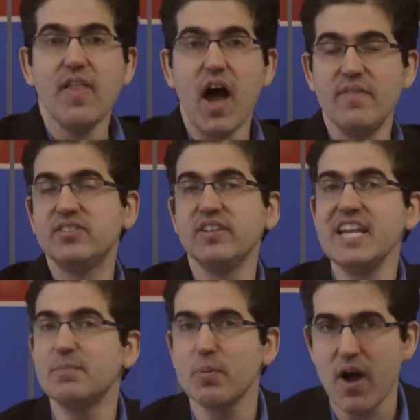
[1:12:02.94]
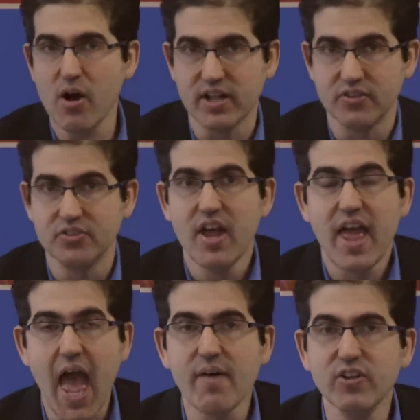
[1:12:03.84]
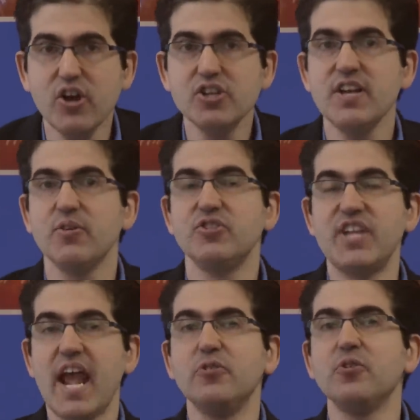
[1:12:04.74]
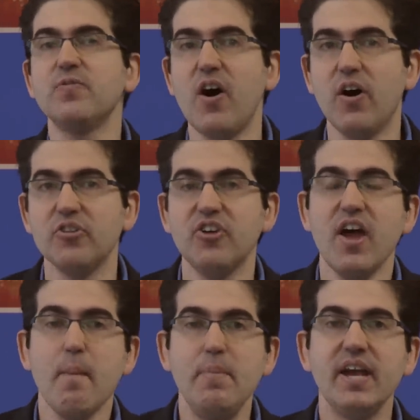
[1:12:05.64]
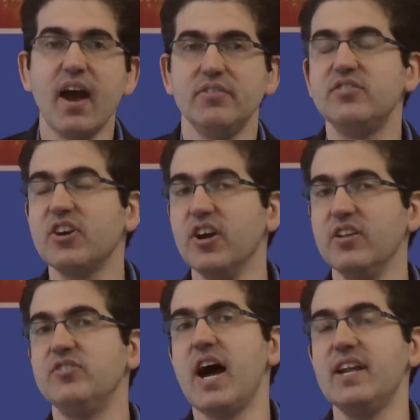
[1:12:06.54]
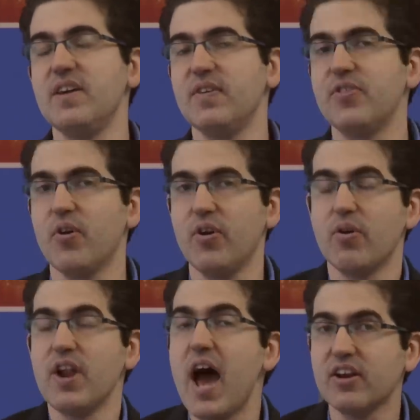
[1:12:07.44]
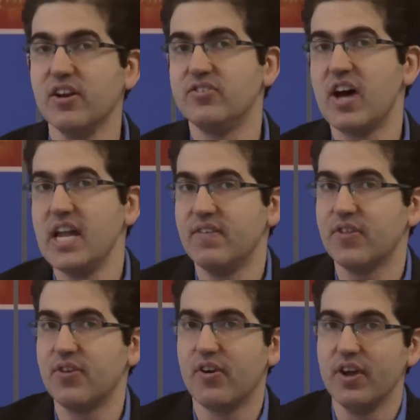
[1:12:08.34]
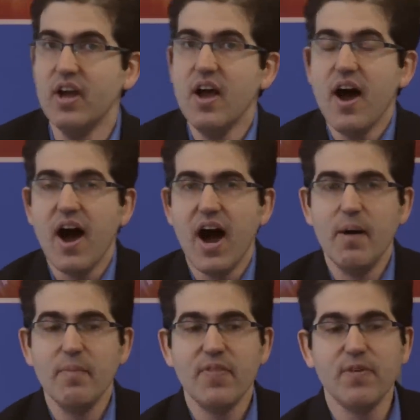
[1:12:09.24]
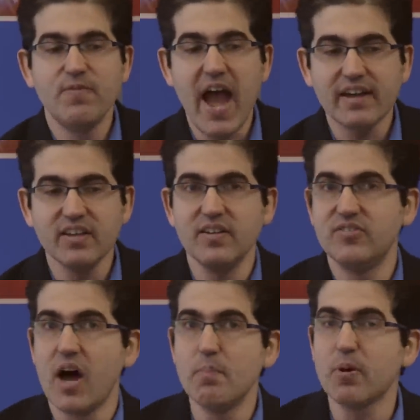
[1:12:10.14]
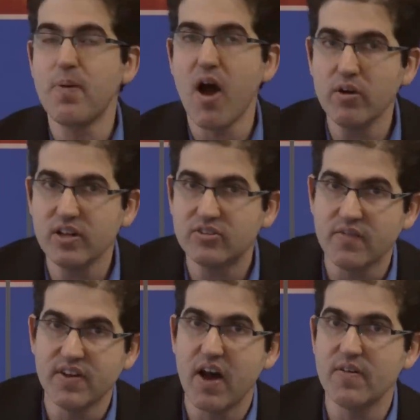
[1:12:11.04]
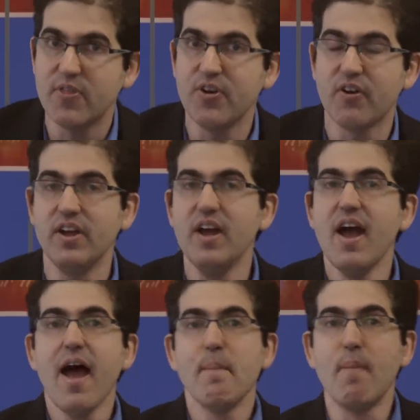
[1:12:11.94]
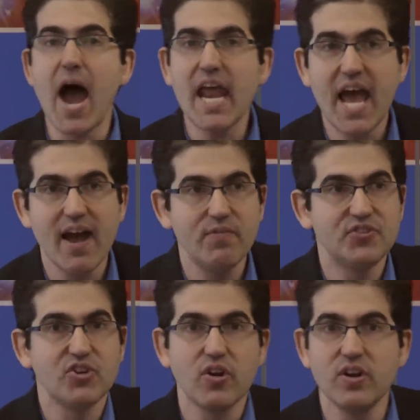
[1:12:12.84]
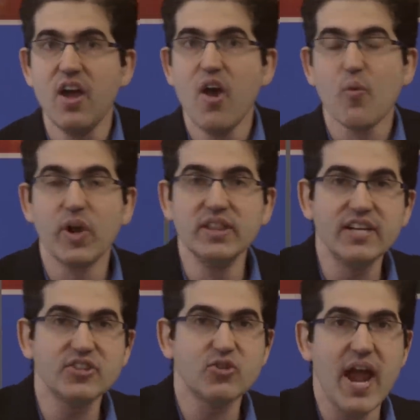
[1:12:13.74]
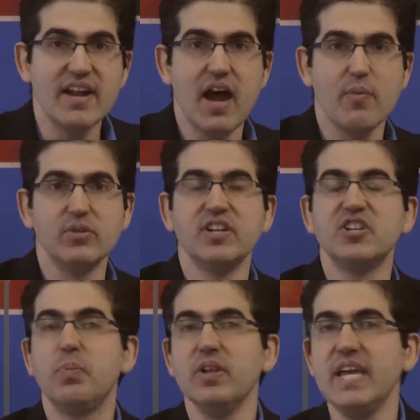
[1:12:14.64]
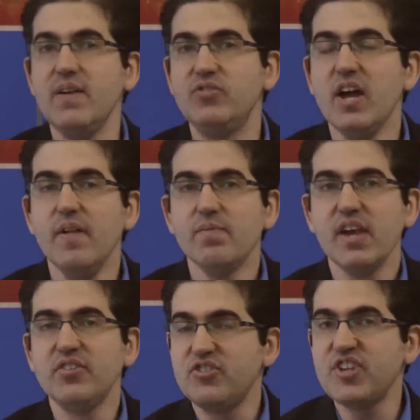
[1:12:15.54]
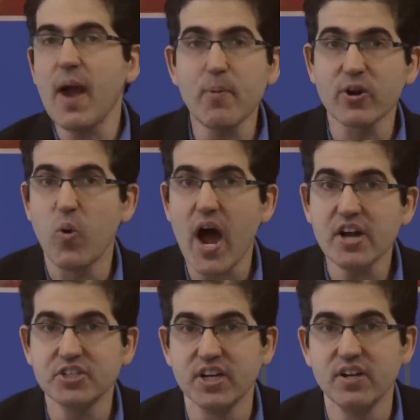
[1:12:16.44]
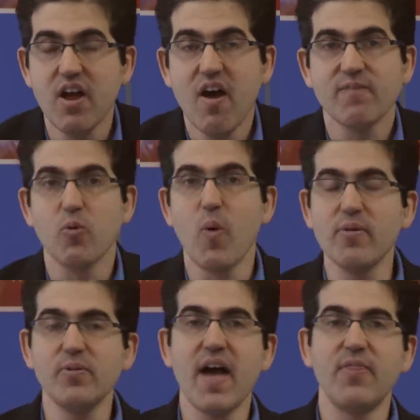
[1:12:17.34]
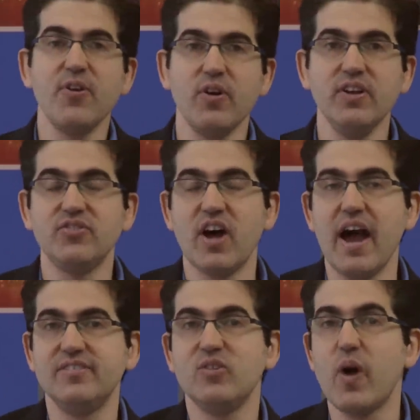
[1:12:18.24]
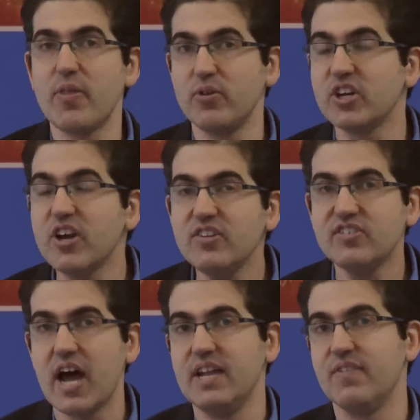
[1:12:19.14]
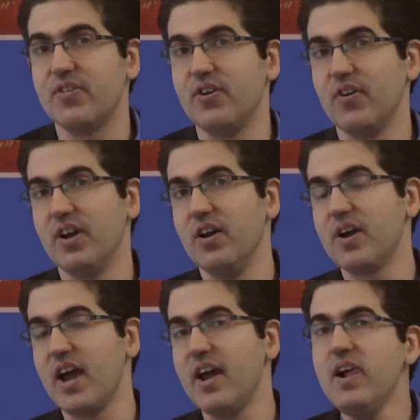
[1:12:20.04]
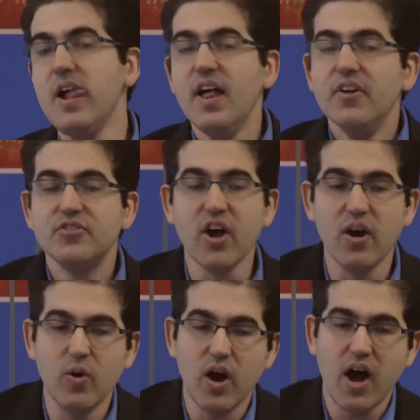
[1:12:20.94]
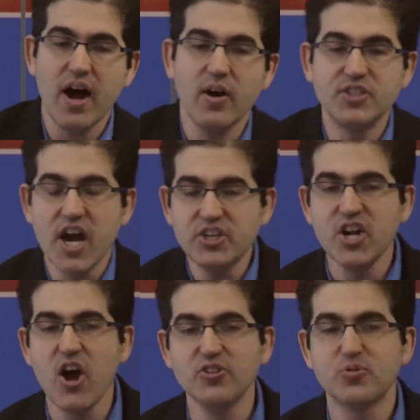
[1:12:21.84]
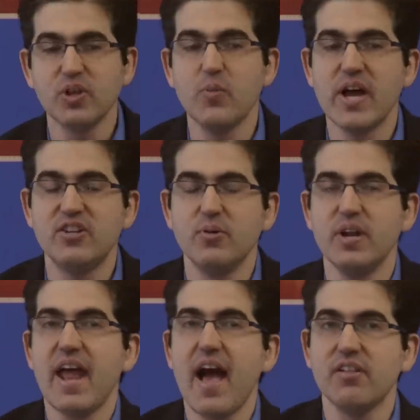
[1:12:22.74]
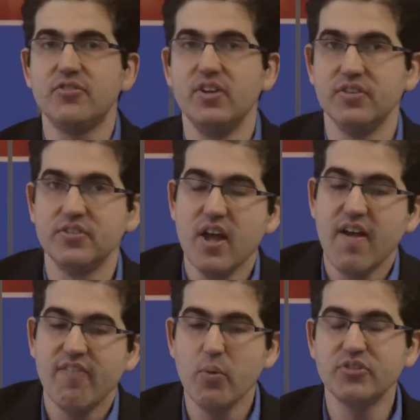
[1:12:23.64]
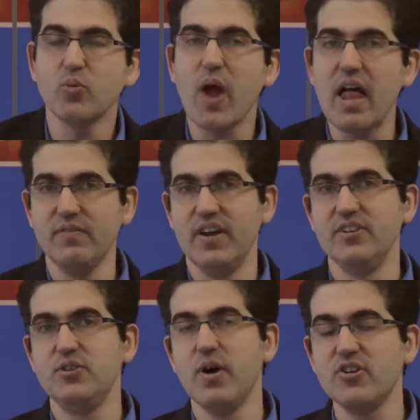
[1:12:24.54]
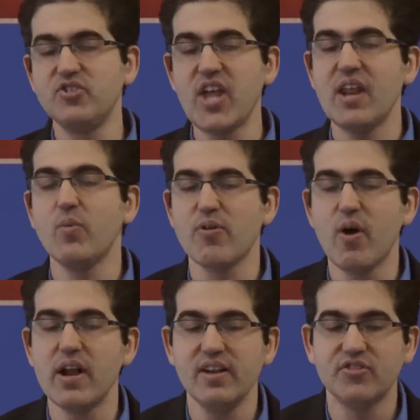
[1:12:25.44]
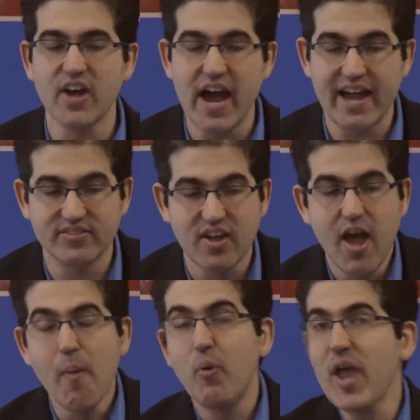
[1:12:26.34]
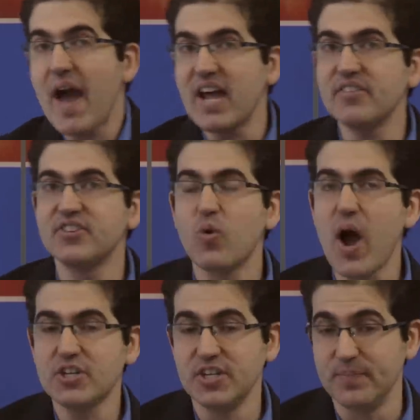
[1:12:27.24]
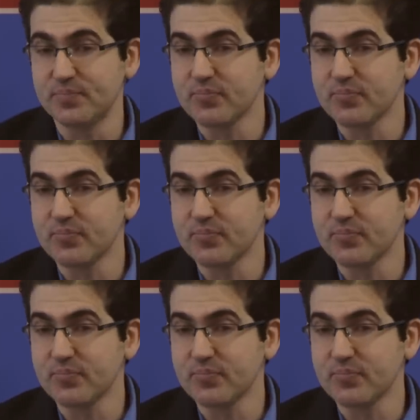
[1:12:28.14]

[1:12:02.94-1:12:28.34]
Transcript: of its leading proponents. Evolution either stands or falls because it's a good scientific theory or not a good scientific theory. Um, the fact that some proponents of a, of a theory might have certain religious or anti-religious beliefs is a separate question from whether that theory is science and whether it's a good scientific theory, okay? So uh, Judge Jones really went to an analysis that was irrelevant to understanding whether ID is science. But we have to ask the question,